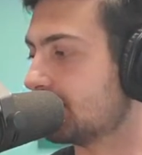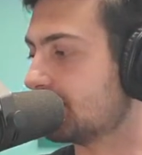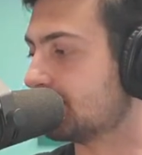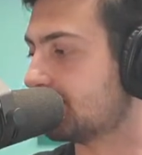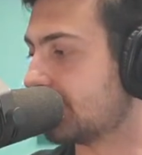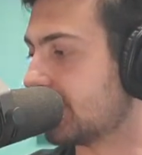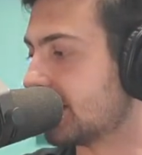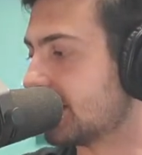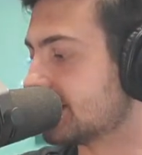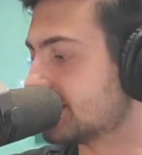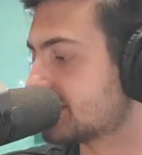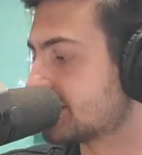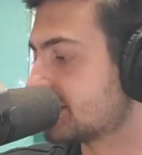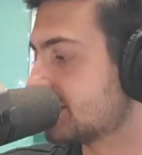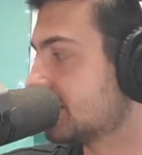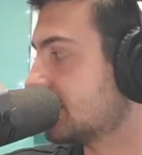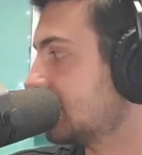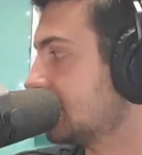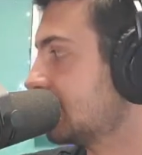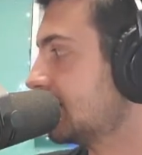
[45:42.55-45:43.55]
But
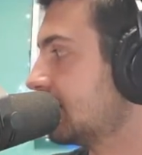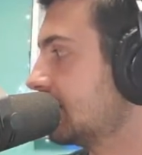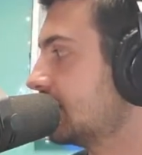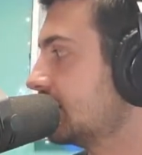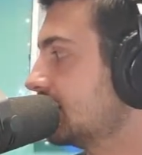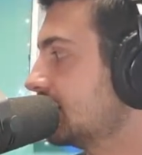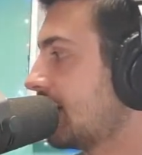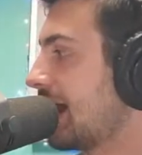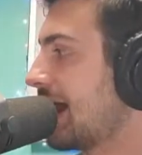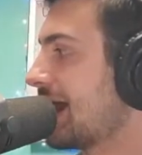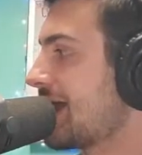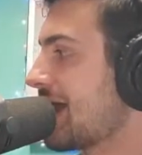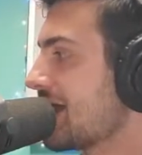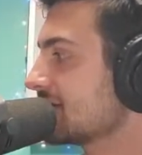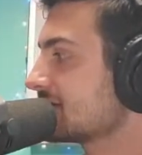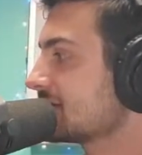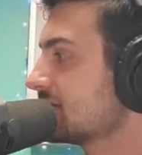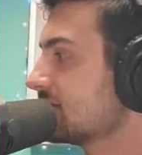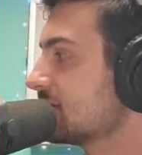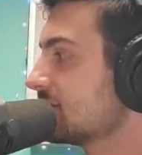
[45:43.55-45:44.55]
I
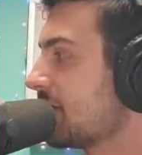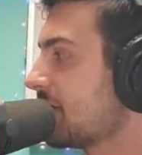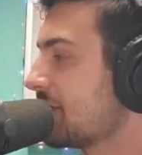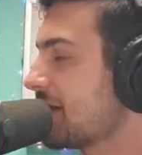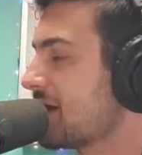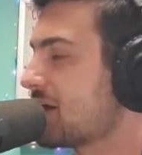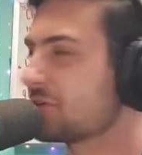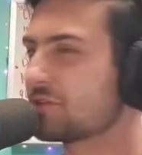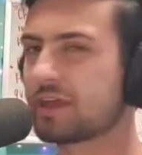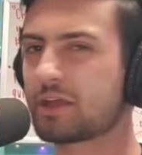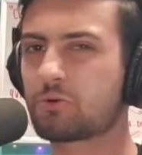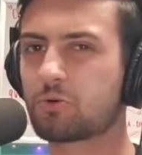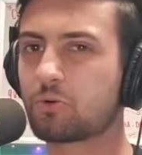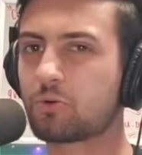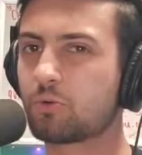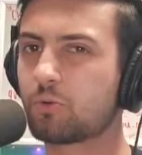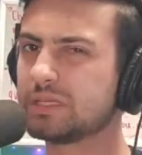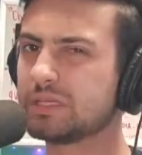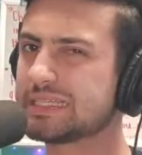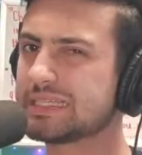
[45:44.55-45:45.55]
asked him about
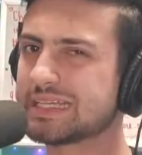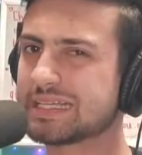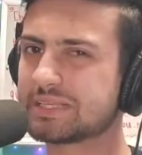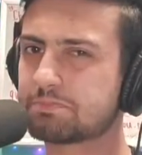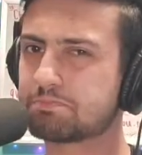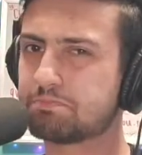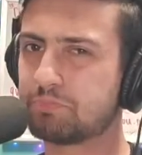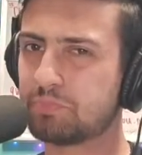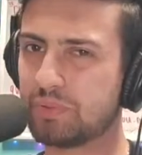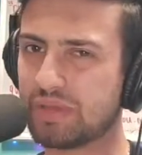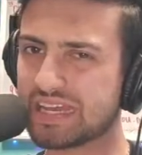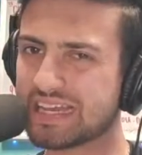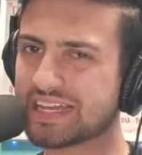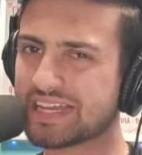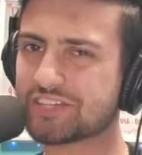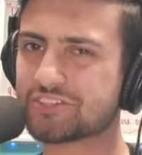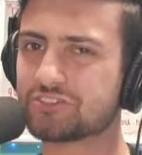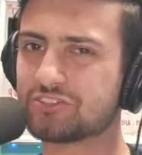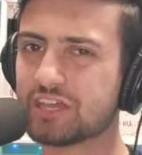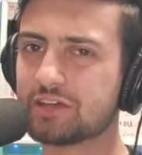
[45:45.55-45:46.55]
what's the
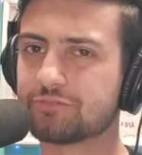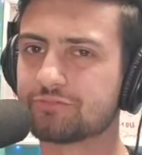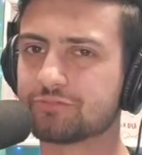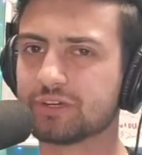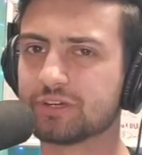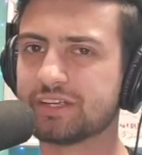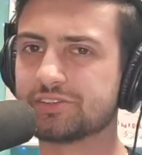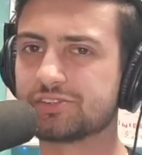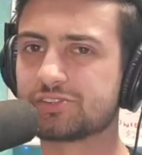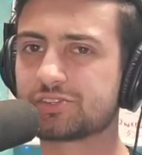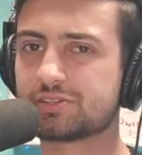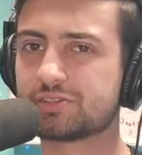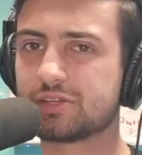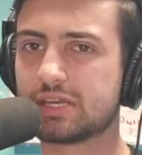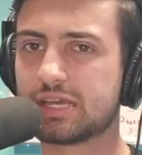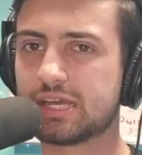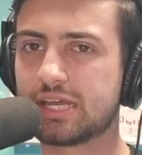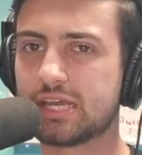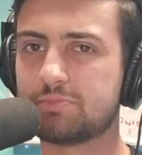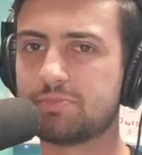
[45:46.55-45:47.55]
biggest difference
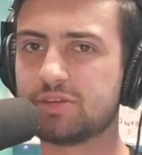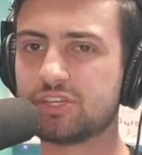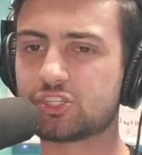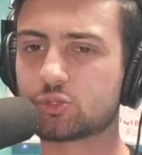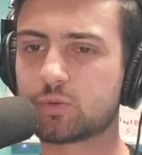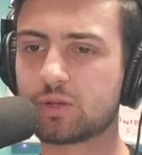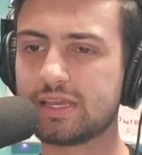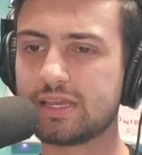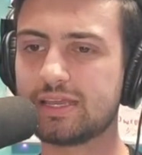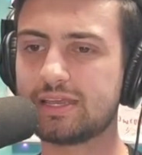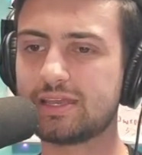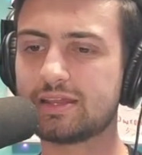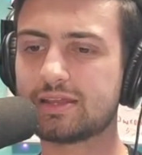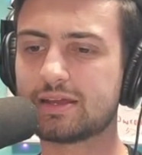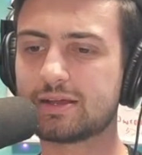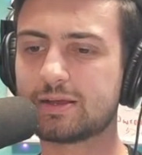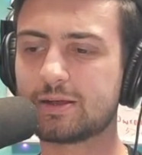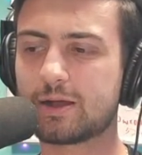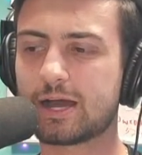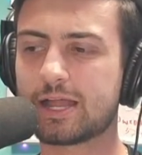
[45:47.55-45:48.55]
between
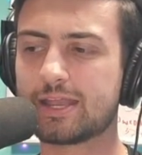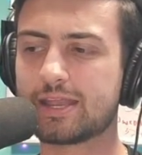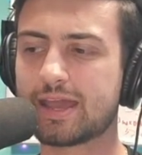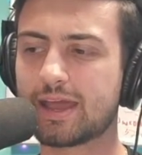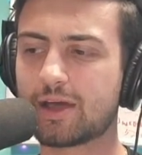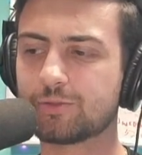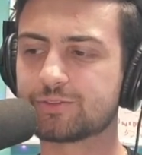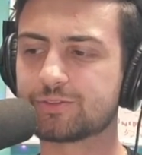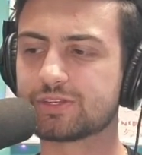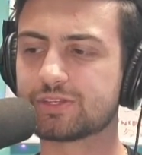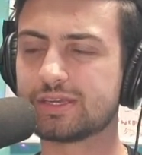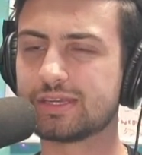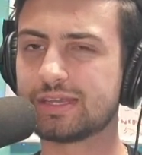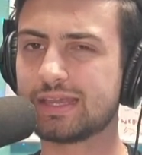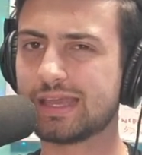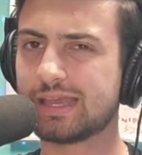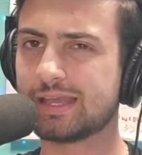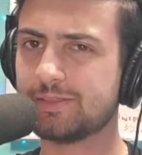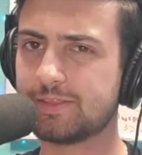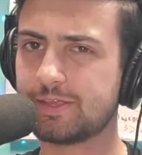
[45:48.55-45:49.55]
announcing
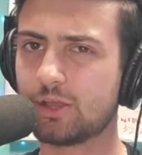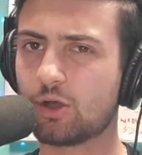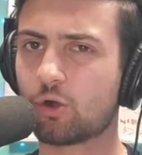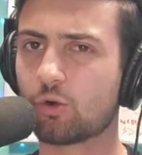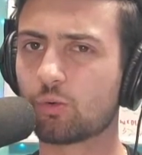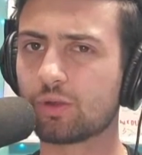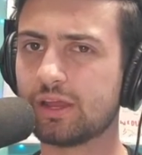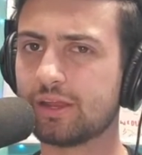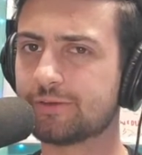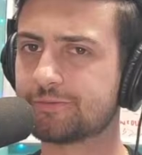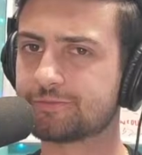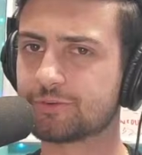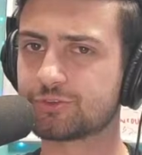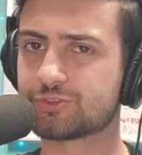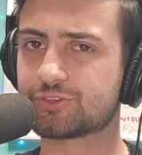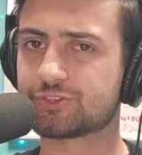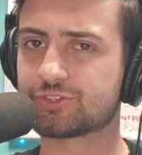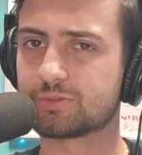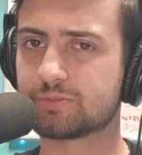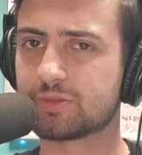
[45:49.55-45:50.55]
in the arena
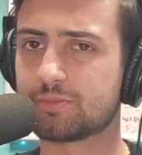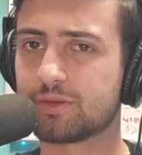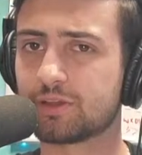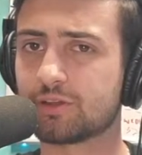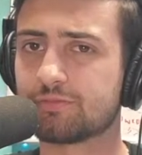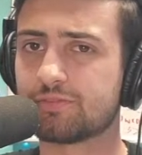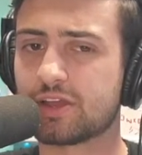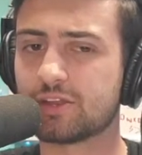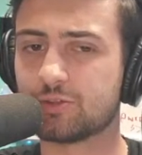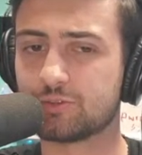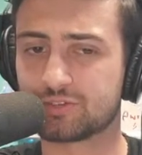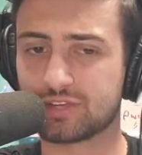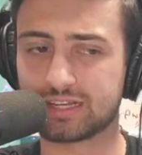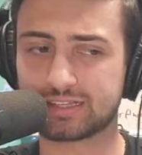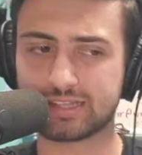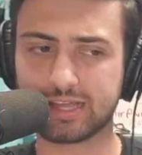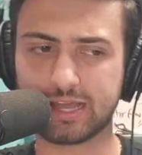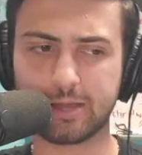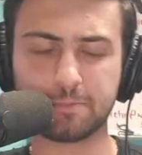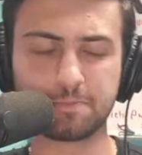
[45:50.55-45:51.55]
versus some of the bigger venues
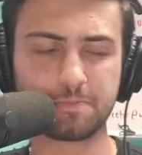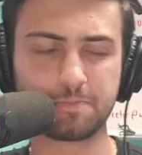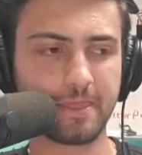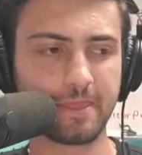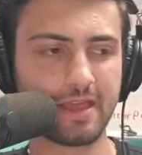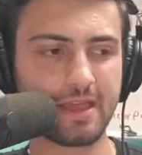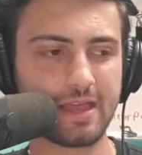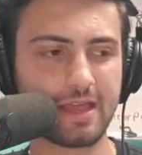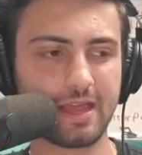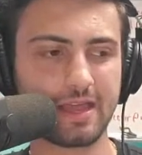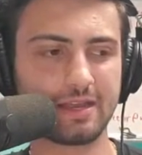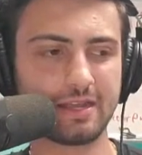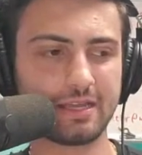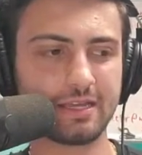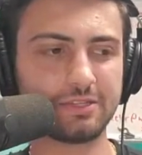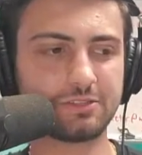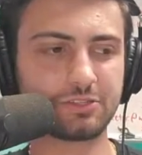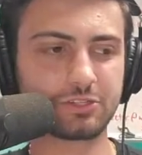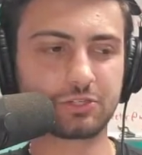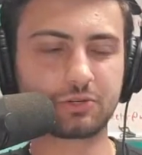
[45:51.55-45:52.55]
like that, and
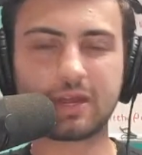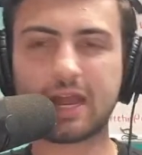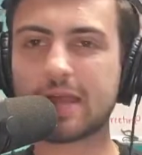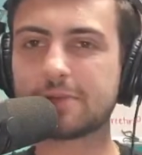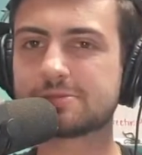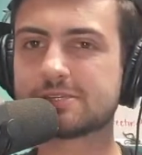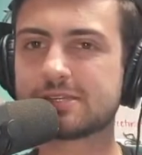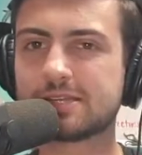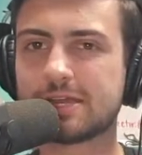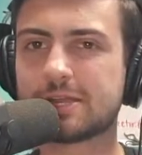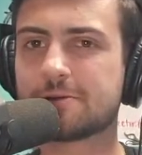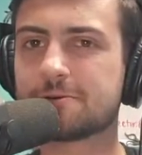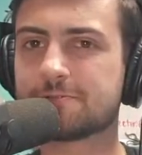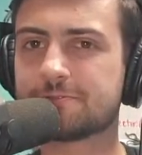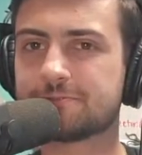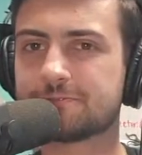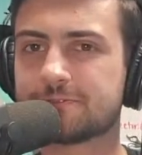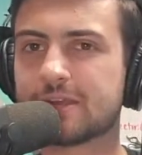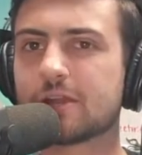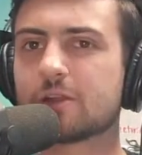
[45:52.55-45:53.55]
he described it in a
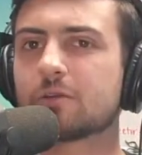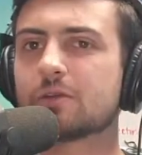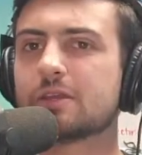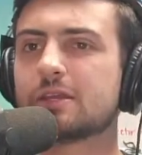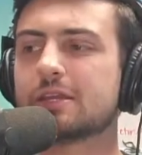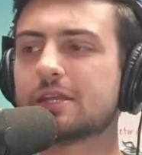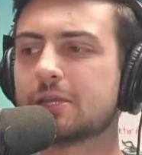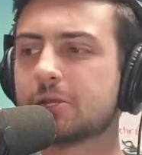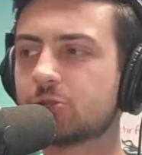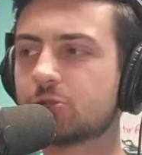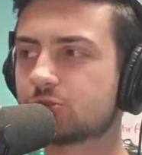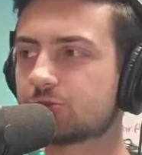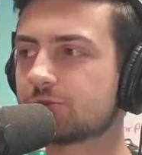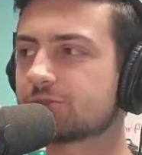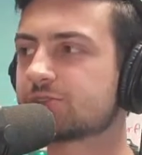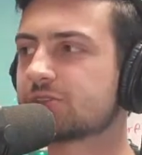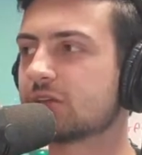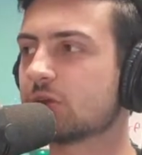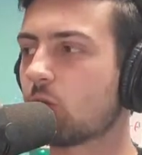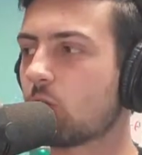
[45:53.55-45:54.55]
very
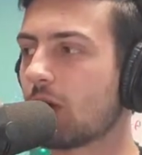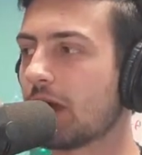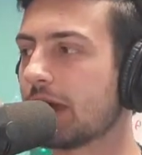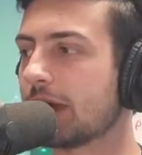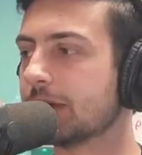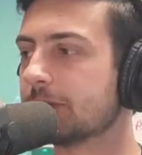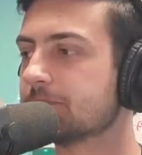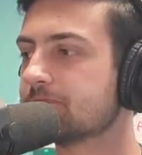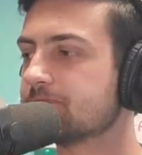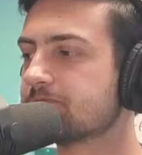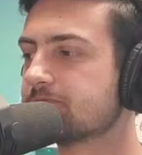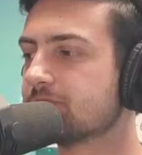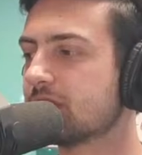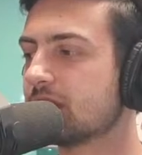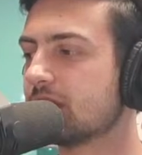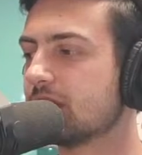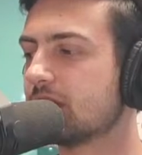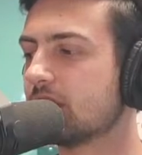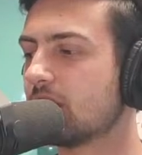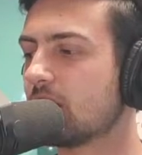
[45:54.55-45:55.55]
interesting way,
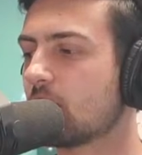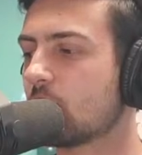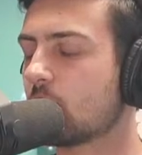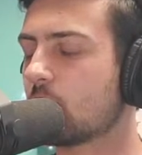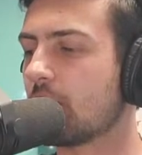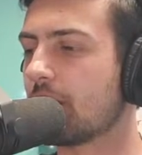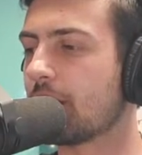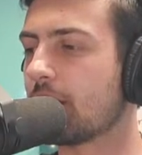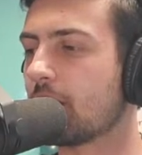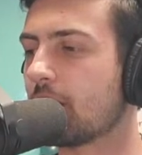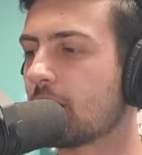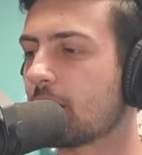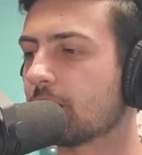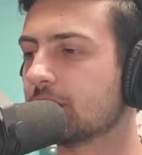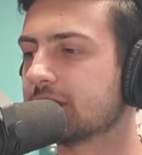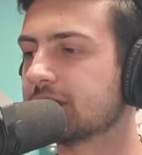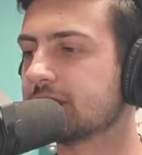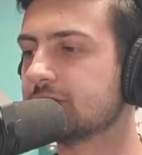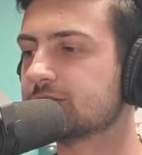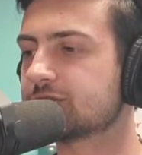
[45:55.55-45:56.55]
where
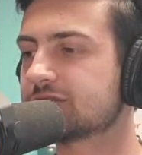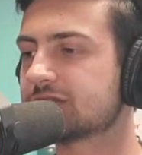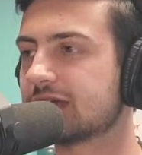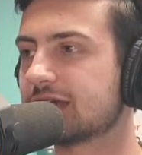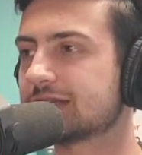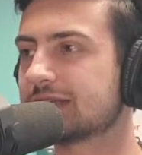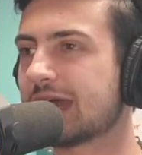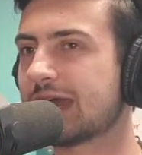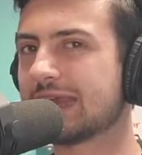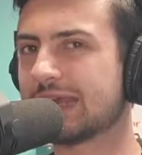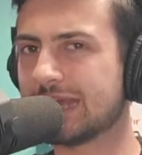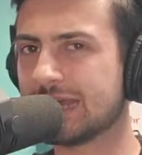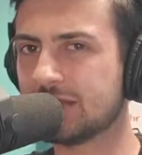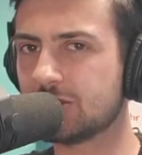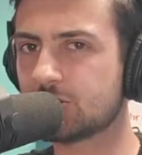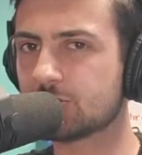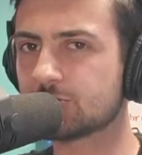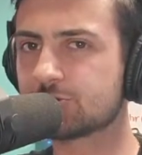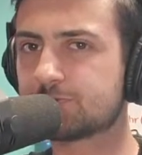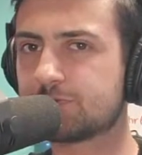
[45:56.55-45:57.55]
he said that in
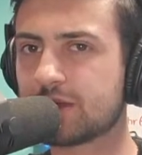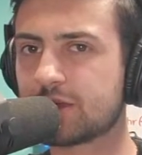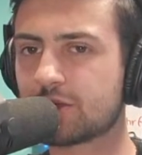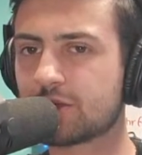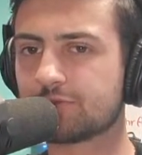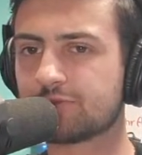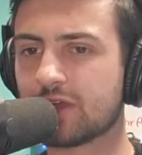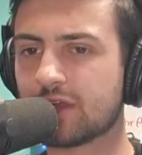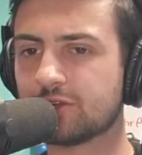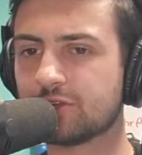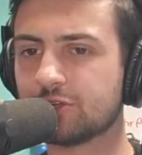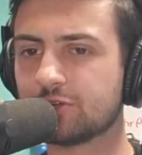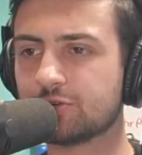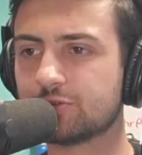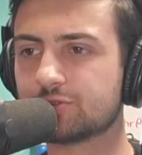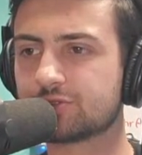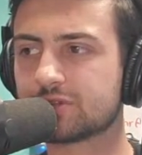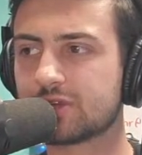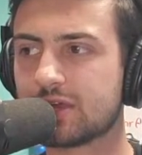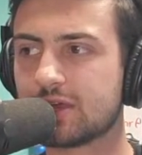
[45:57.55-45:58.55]
those bigger
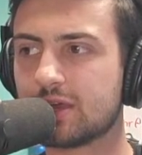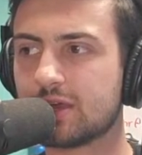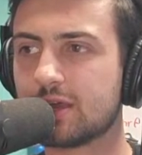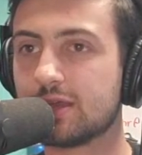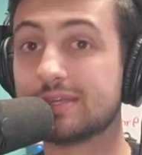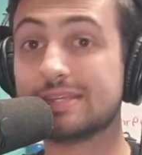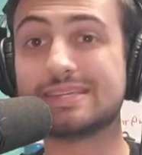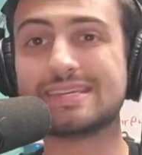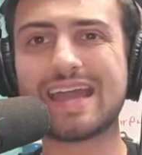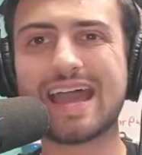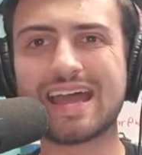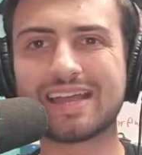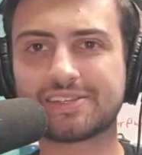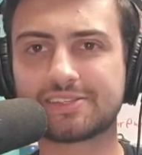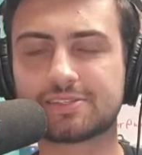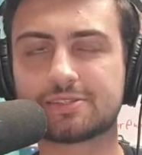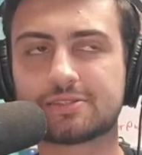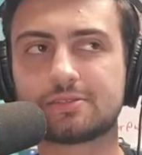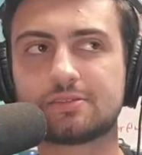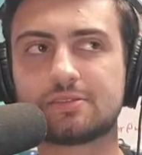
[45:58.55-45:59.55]
venues,
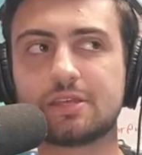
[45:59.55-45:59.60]
yes, the